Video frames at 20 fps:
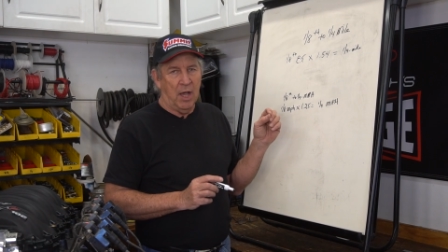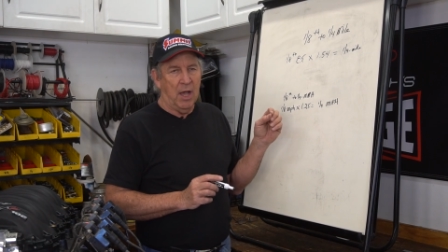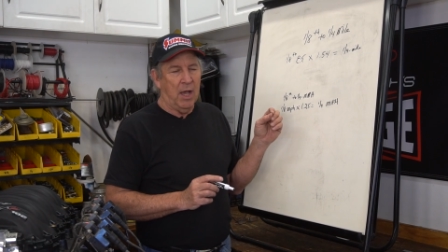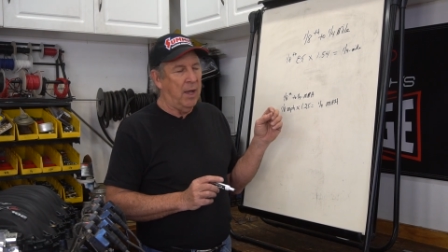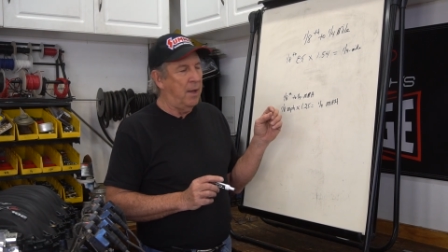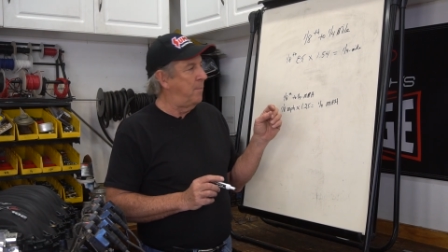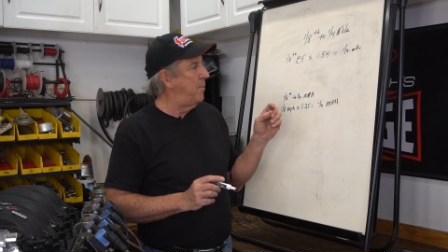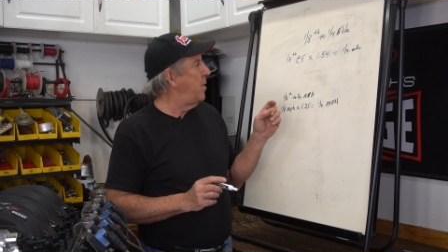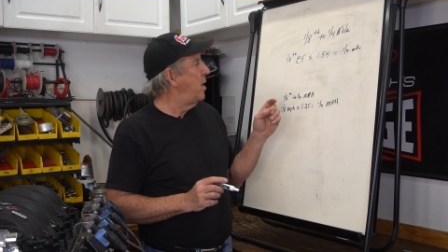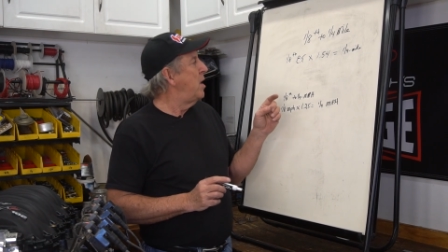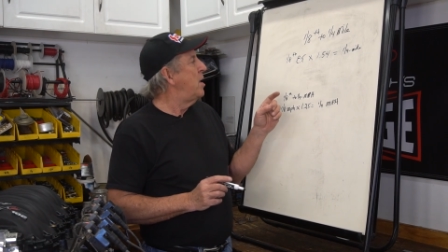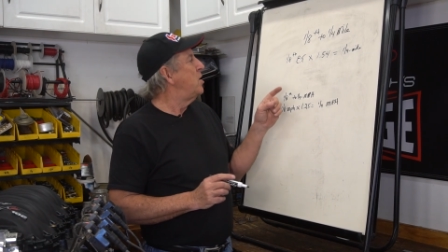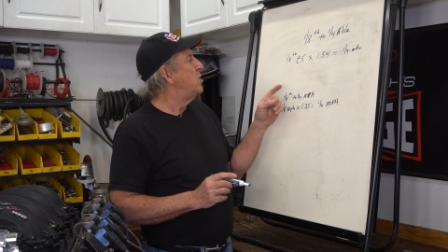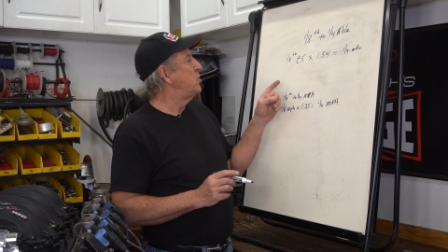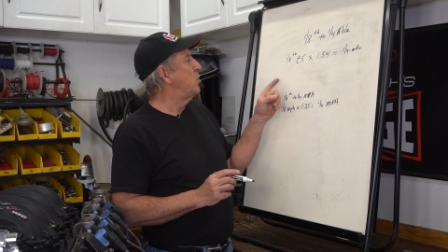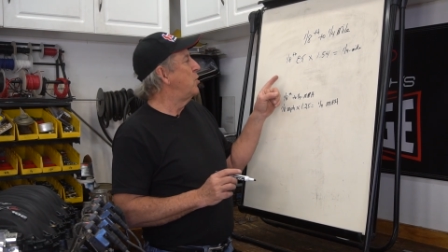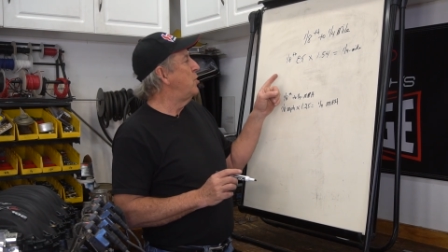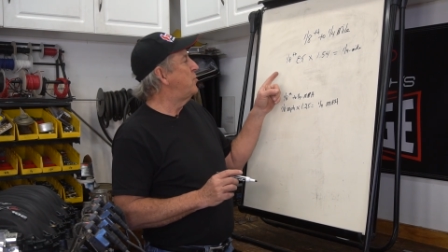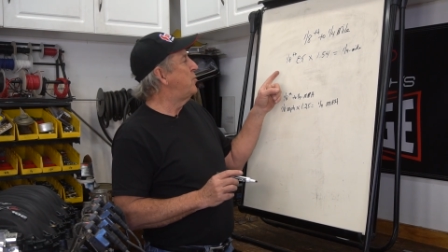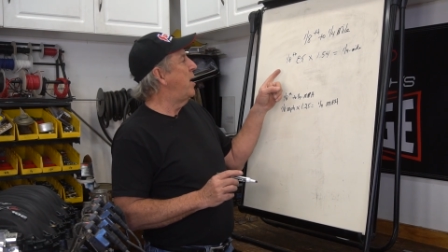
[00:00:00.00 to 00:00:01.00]
Um,
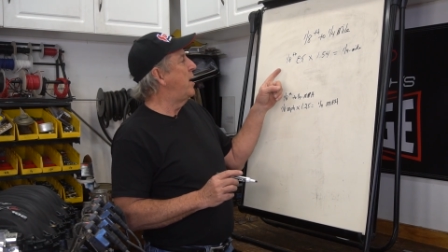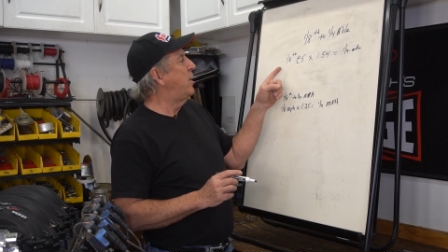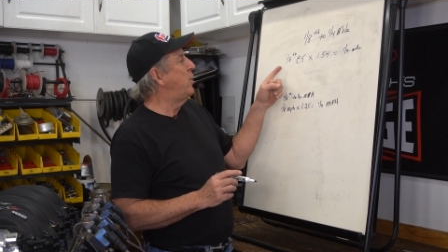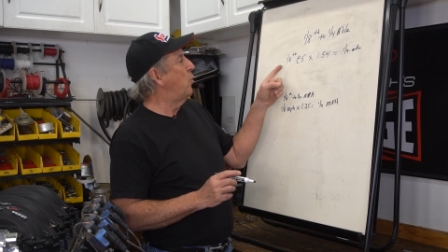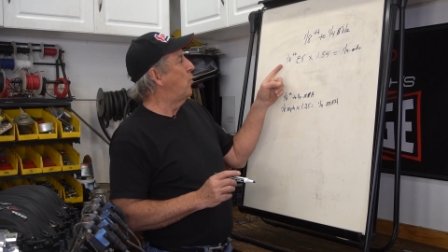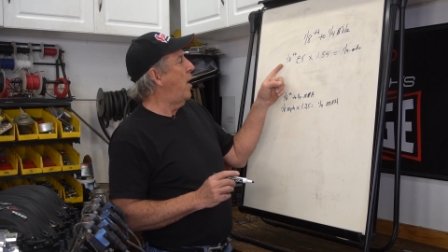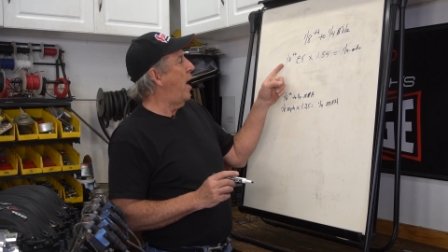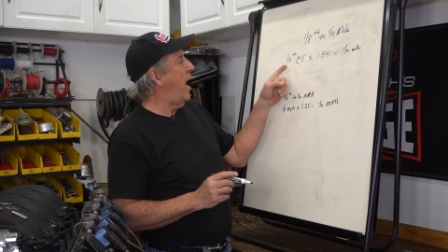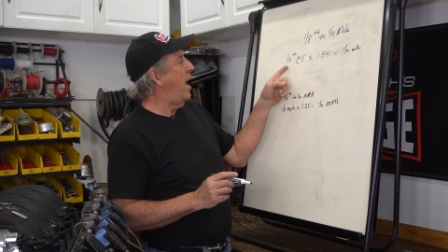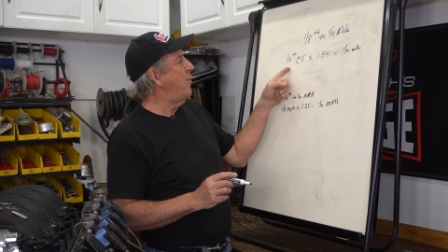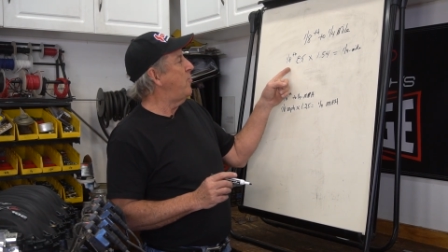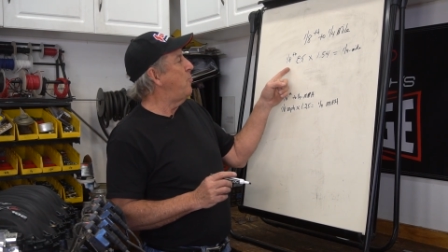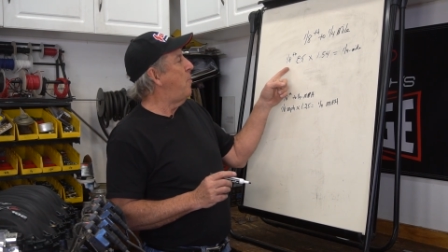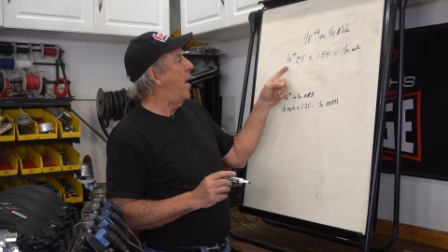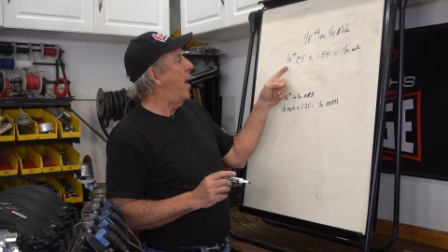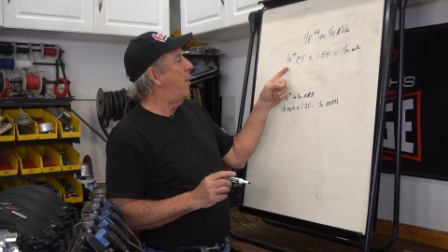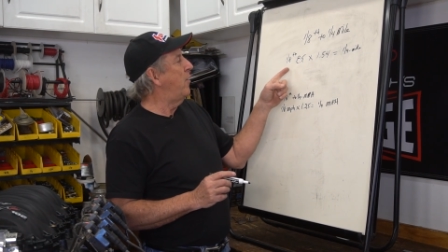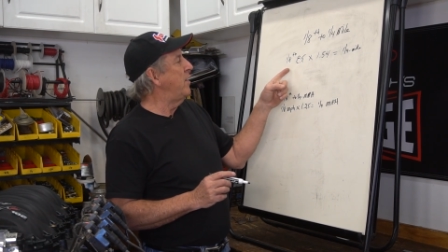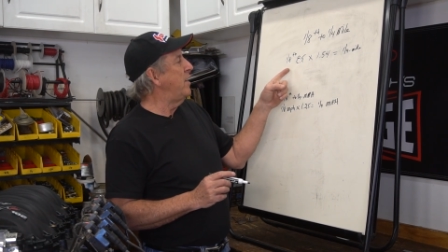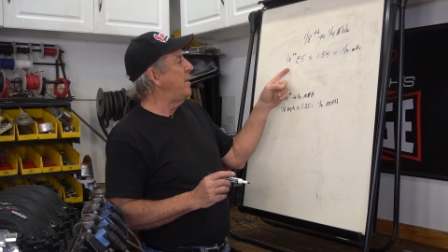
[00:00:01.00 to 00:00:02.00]
so you take your eighth
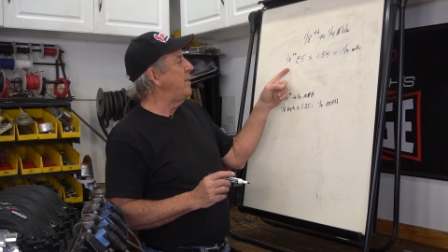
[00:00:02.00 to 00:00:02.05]
mile